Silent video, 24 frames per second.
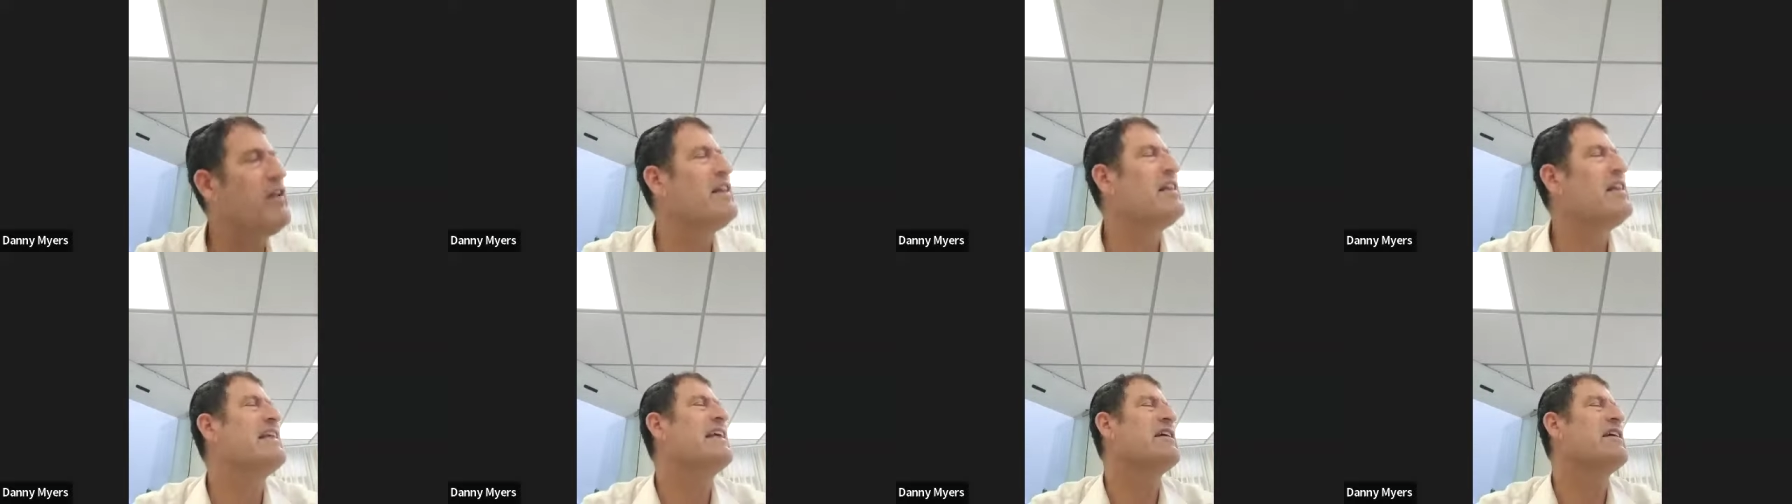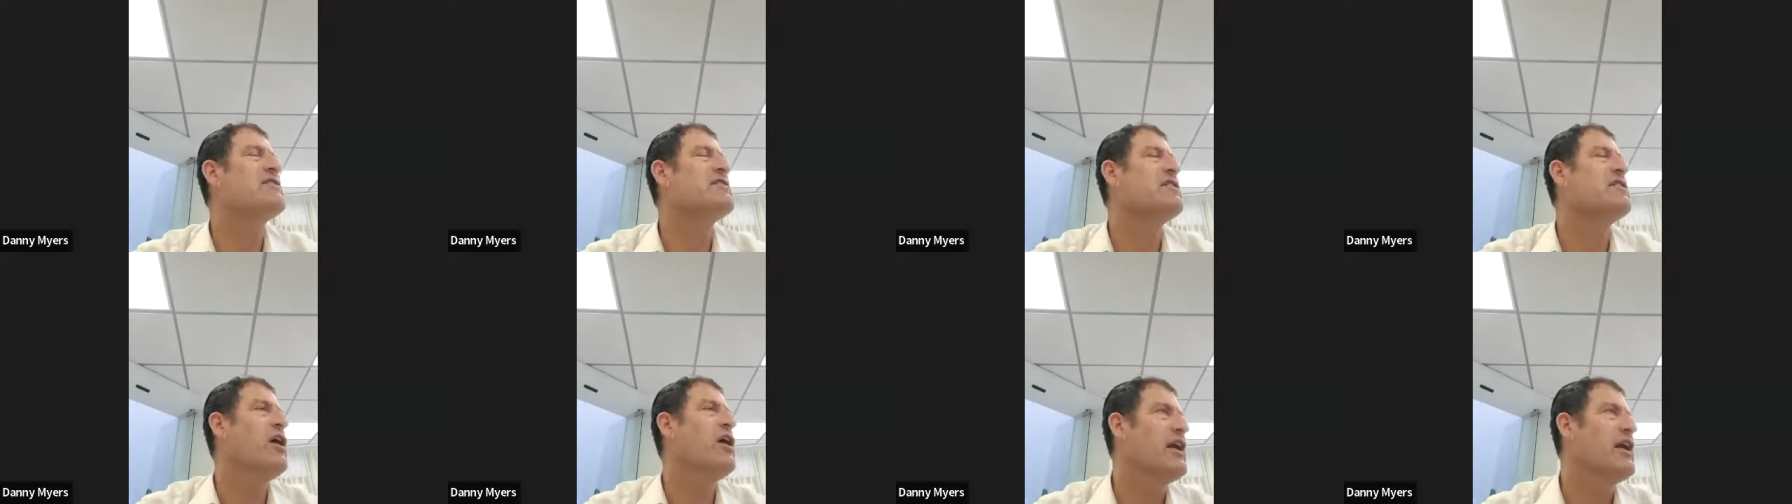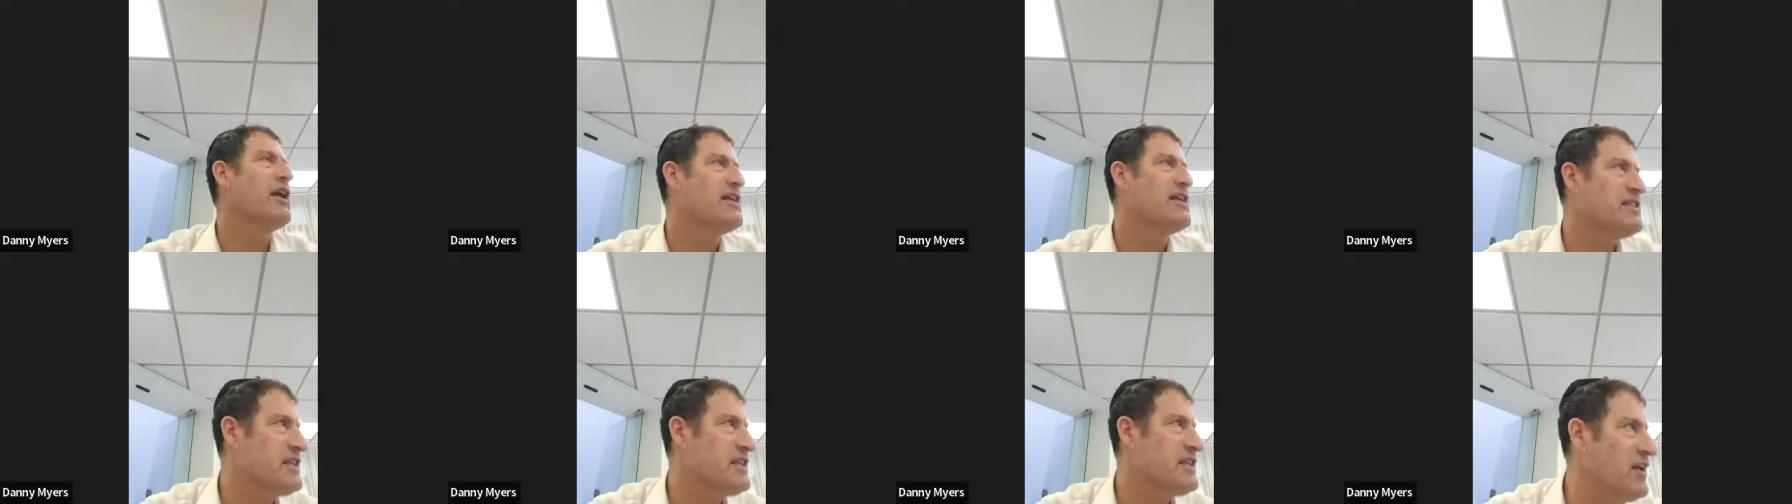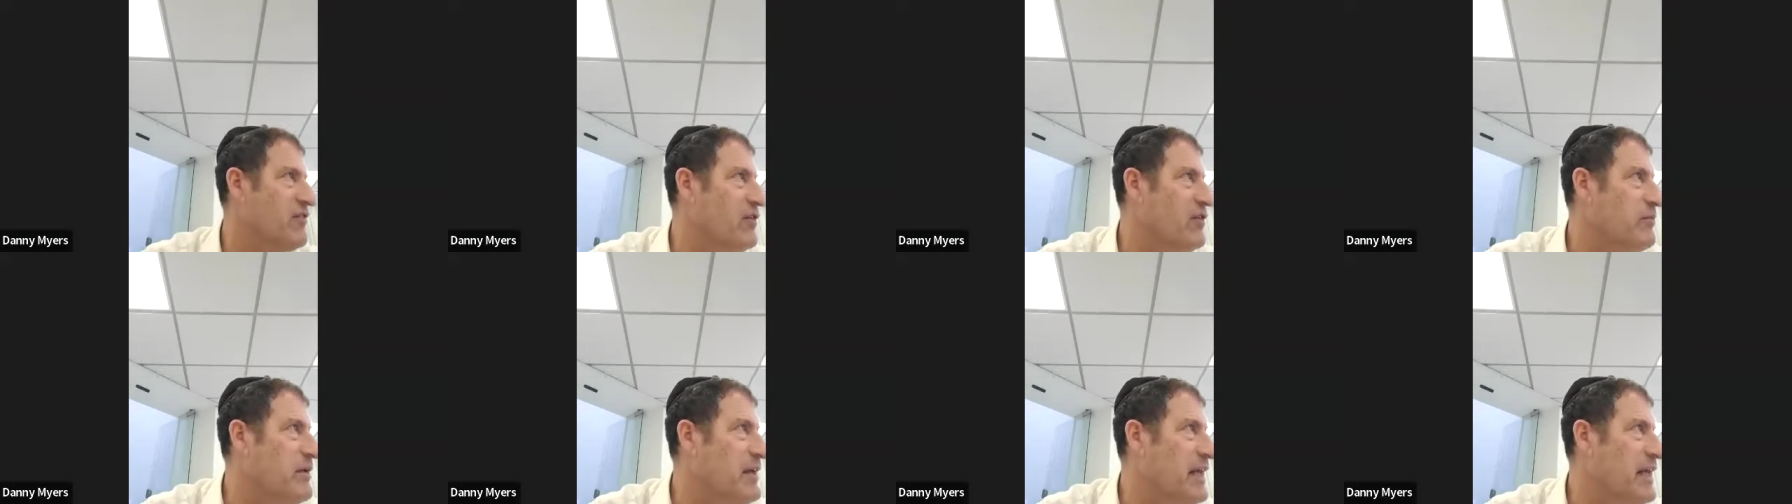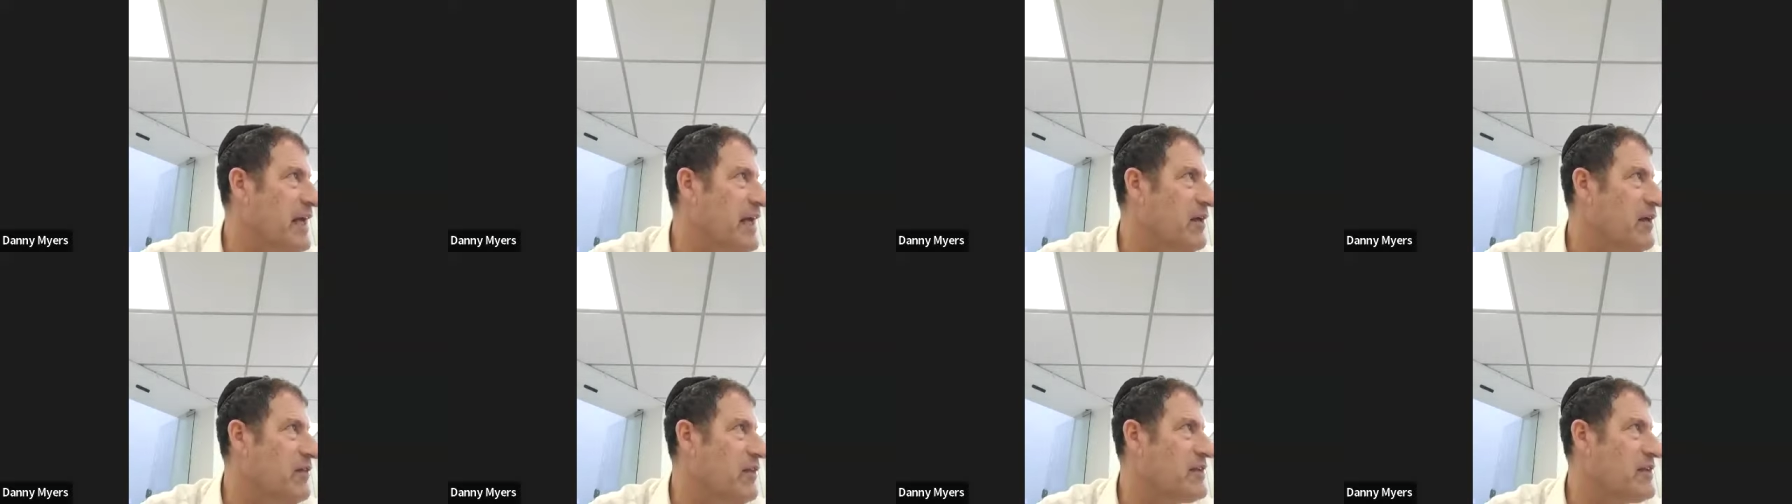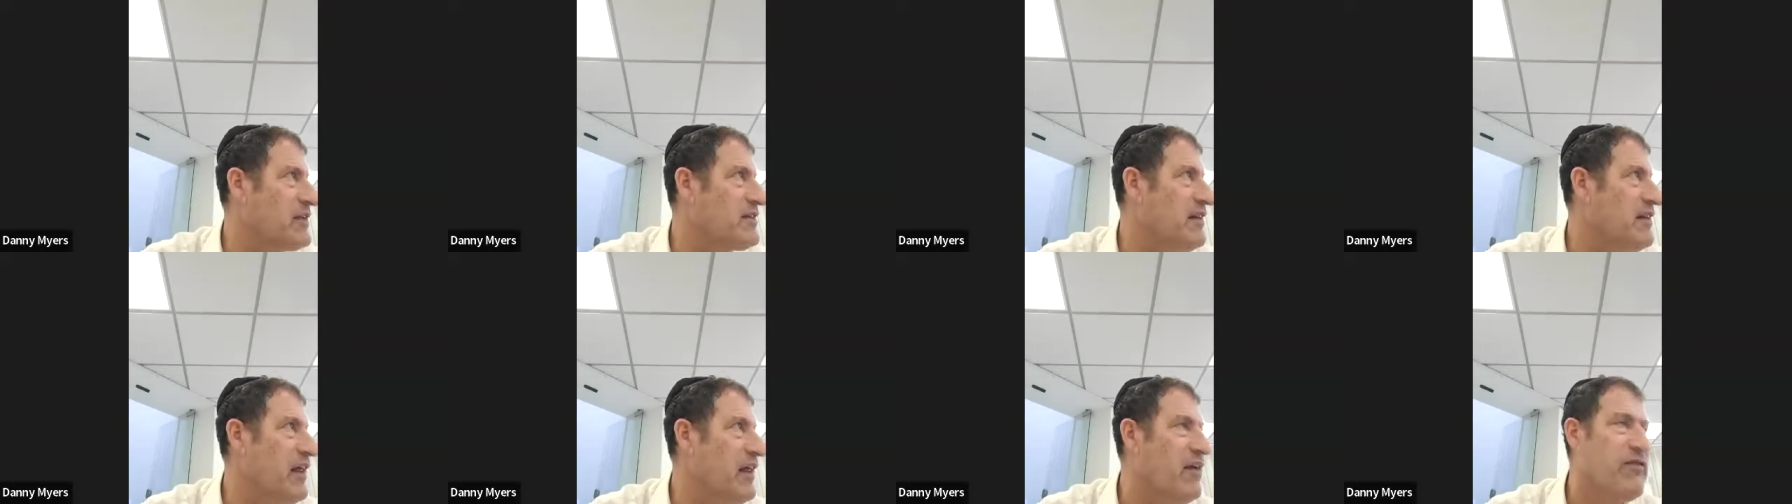years God has given me now
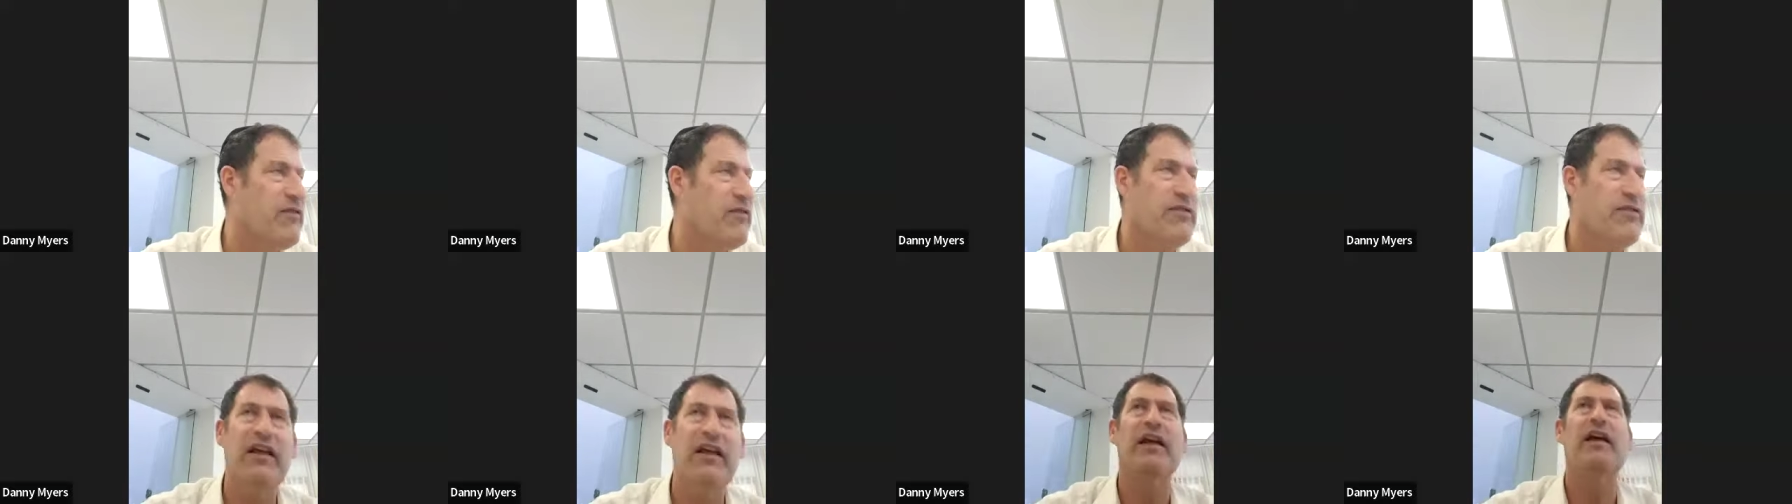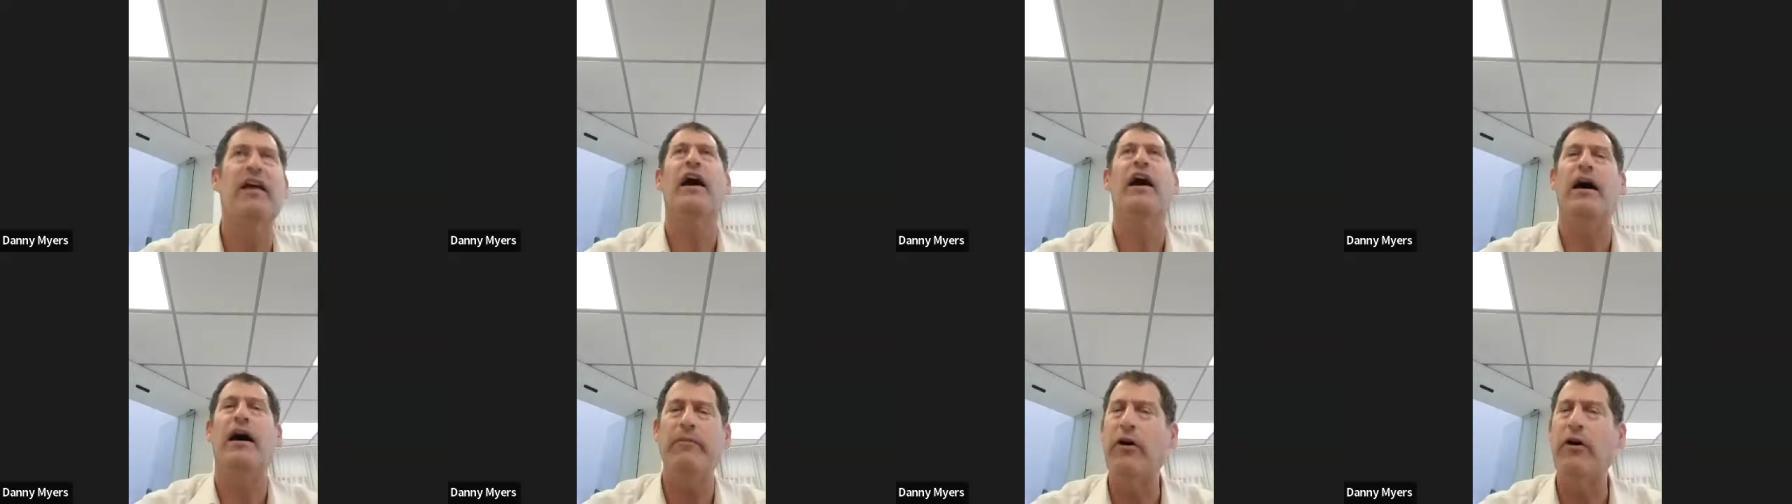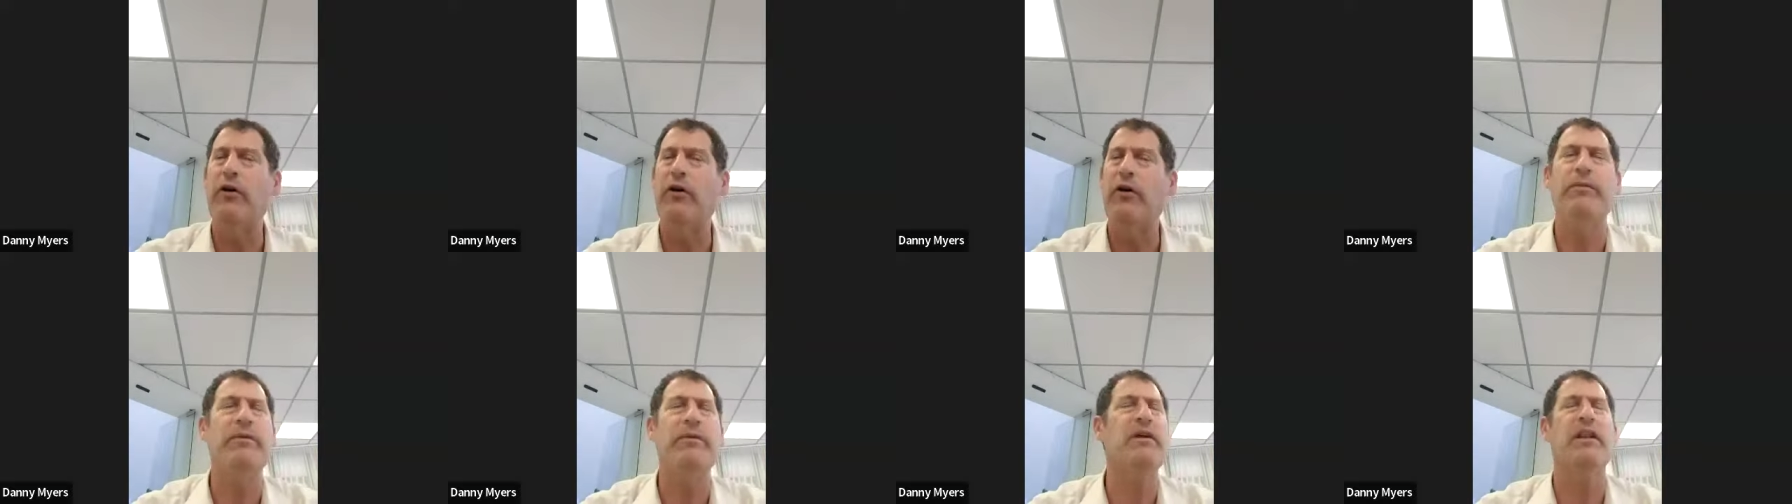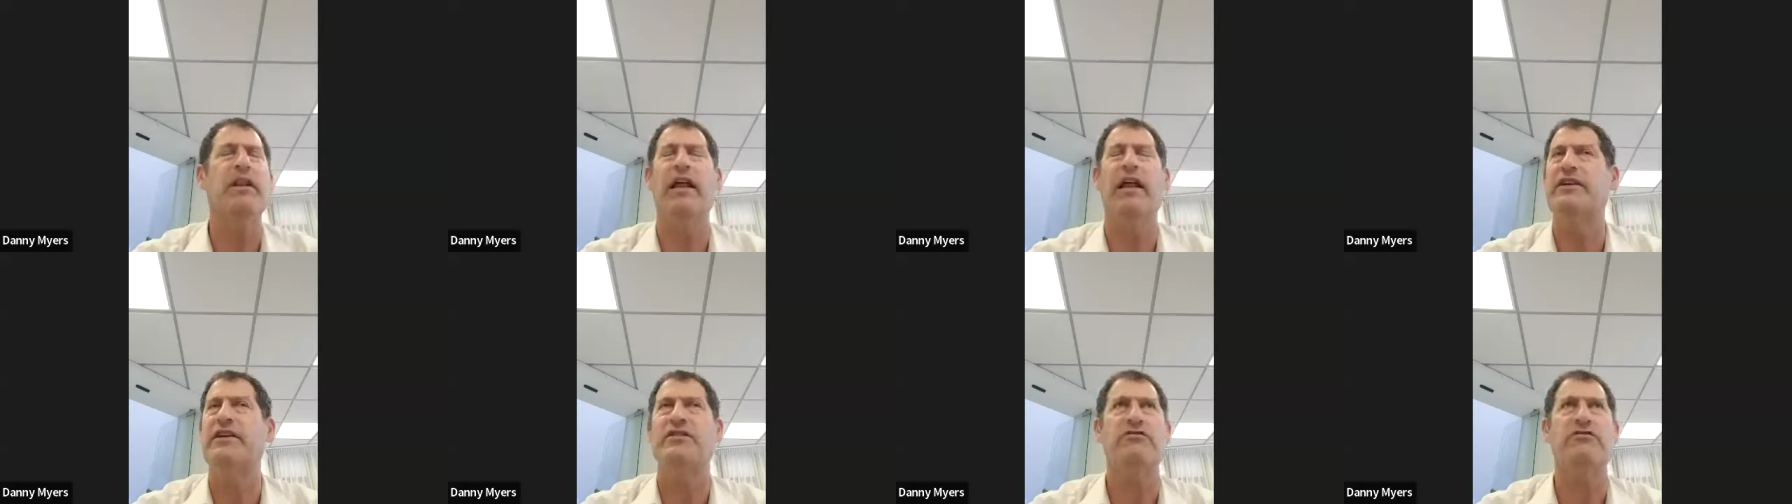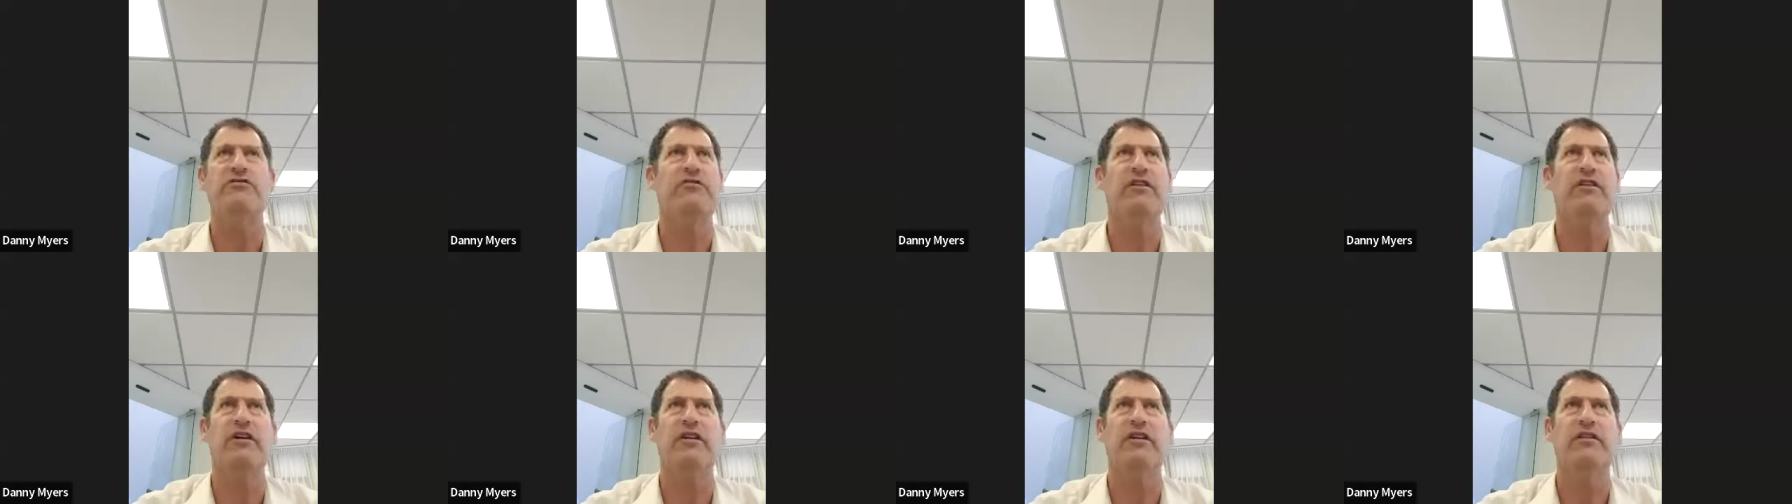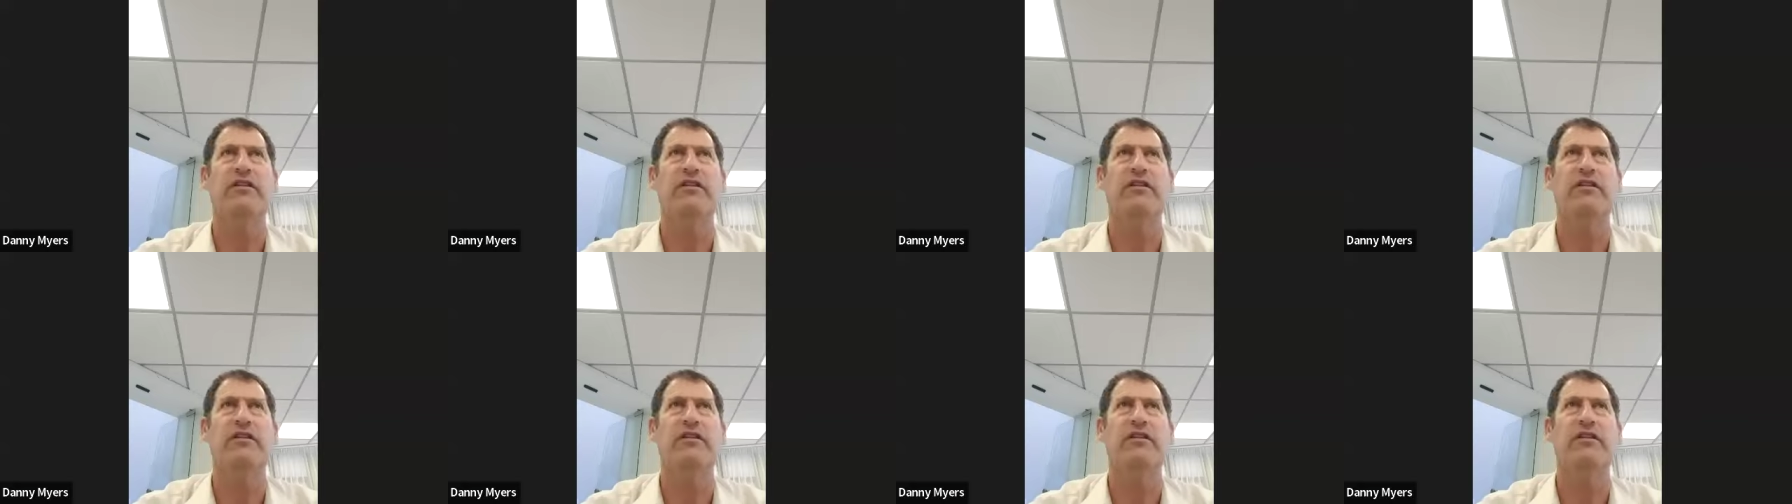that's left, I'm helping Klal Yisrael.